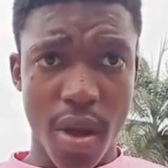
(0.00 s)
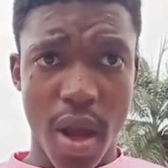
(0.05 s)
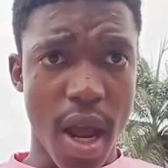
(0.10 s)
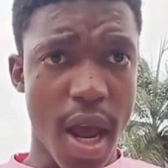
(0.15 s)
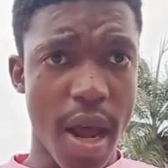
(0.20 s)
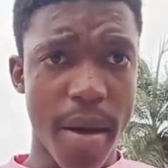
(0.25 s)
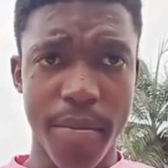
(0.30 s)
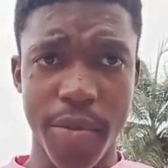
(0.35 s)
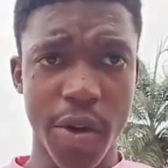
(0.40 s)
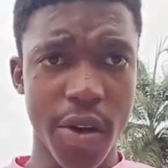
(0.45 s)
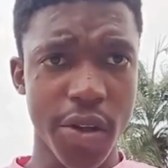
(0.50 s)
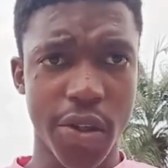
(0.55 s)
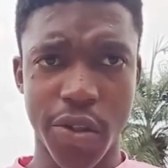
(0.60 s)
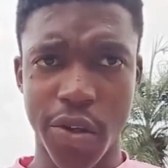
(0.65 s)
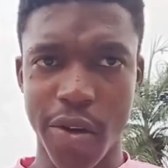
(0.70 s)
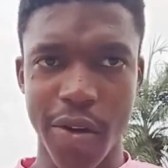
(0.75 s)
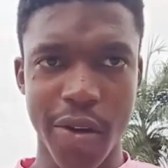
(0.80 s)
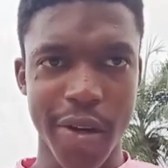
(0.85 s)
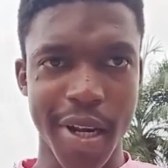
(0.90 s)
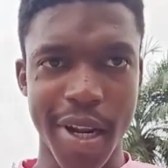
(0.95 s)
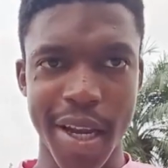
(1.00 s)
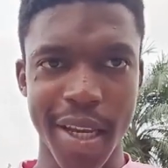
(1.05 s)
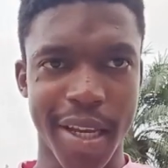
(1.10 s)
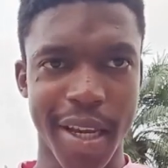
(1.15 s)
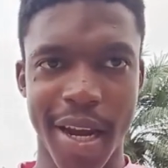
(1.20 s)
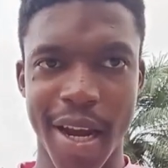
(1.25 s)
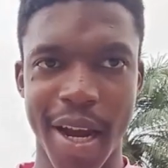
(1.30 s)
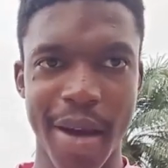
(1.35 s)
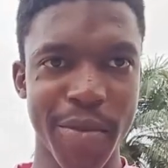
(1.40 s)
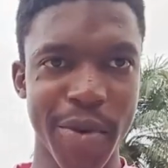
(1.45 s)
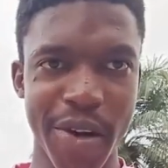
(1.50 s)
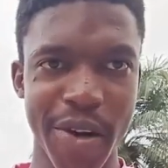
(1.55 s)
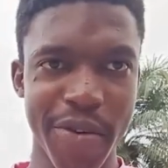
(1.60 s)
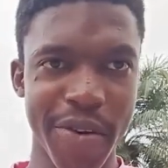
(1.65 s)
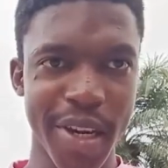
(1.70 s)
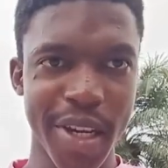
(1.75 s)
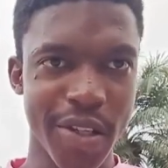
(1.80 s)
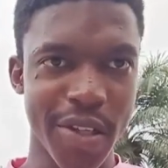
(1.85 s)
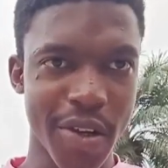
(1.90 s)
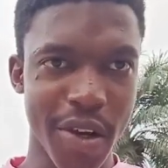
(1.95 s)
I'm not
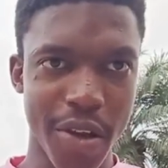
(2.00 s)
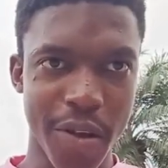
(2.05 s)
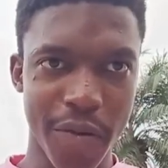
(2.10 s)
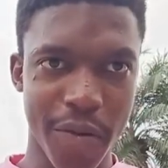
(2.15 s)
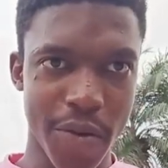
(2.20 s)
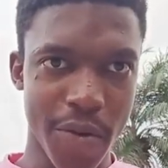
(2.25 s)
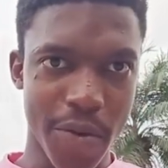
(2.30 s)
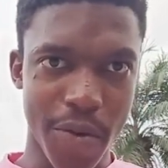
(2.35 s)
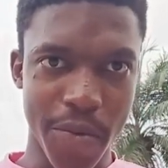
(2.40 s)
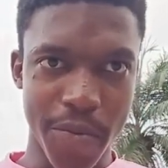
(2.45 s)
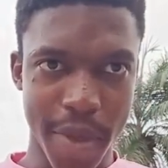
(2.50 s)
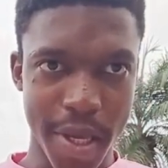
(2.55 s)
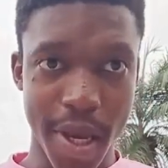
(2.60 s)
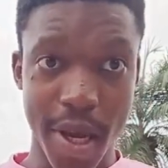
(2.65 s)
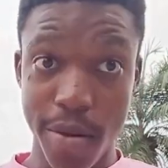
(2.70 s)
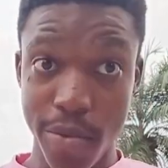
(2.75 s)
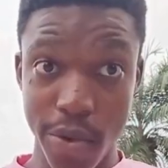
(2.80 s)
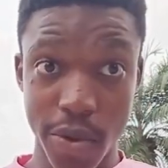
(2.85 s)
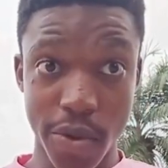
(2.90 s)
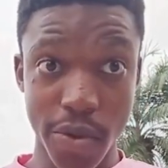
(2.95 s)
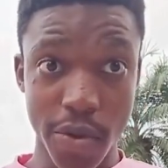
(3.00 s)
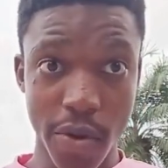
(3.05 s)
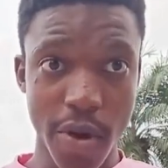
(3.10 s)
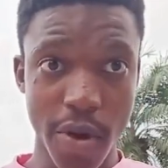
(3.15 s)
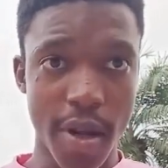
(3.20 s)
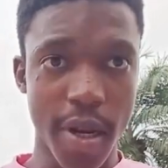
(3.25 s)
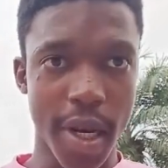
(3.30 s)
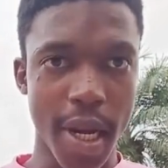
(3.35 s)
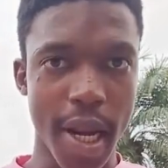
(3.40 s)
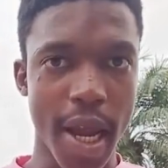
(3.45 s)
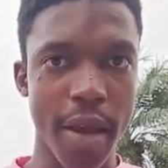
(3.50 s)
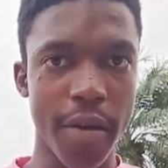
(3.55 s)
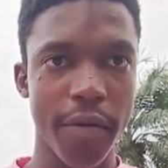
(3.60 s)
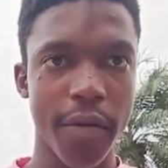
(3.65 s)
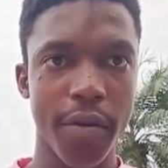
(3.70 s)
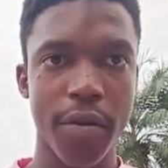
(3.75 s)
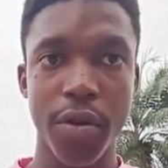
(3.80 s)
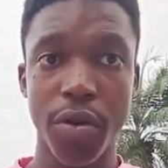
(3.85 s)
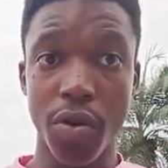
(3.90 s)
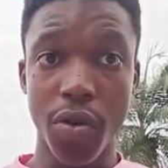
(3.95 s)
really sure if you'll be able to go on live.
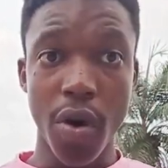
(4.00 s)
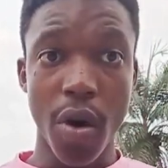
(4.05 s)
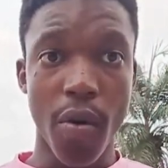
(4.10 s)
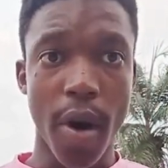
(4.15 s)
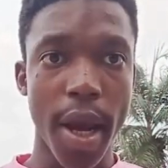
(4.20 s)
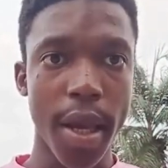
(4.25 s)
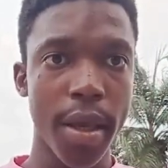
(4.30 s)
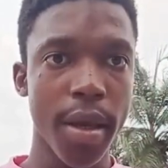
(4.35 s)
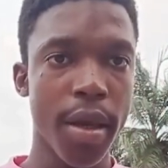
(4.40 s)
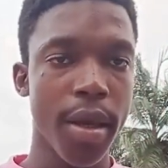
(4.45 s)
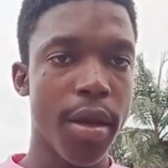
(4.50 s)
You know why?